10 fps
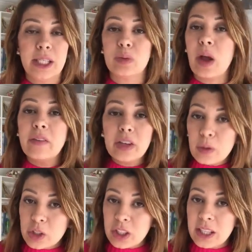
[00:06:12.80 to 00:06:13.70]
wherever you're
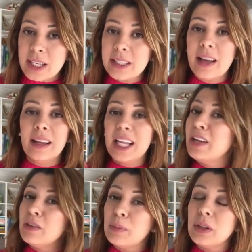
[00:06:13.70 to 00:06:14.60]
watching this,
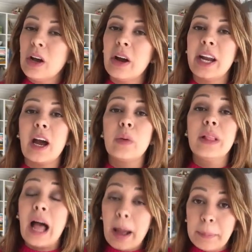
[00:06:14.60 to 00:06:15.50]
leave them below and I
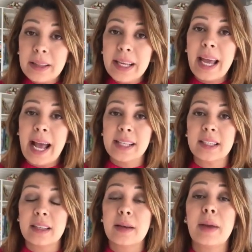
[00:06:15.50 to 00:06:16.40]
will happily
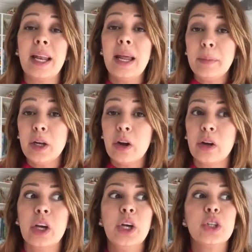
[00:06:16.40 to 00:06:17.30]
answer them. And let me
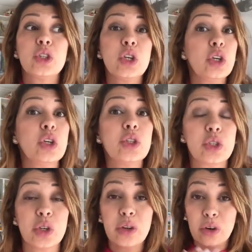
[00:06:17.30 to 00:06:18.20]
know, do you
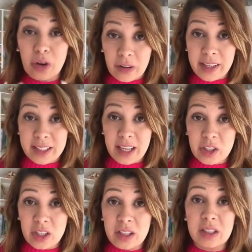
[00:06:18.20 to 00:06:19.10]
do ordering
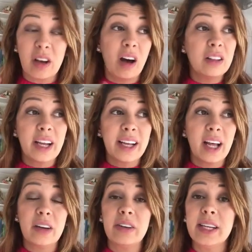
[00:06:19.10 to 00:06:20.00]
sessions, online
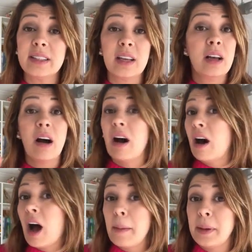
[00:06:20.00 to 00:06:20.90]
galleries,
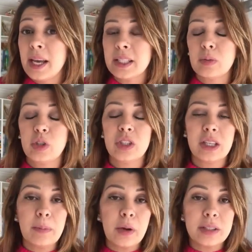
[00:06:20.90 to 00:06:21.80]
IPS, which is
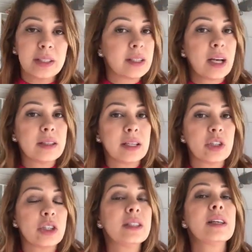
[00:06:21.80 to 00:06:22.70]
in-person sales
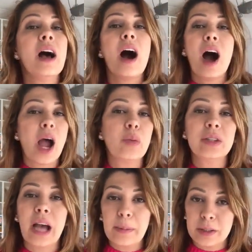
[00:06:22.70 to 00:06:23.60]
sessions? I
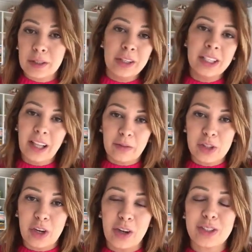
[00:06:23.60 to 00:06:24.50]
would absolutely love
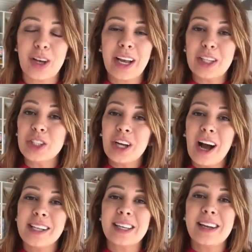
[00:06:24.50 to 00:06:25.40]
to know. So I'll catch you
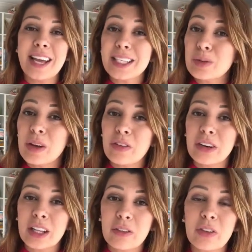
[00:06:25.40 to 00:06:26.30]
guys next week for
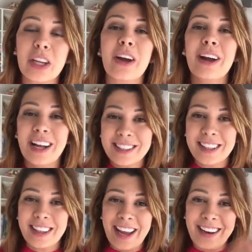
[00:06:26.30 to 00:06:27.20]
another video.
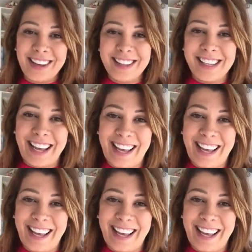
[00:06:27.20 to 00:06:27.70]
Until then, take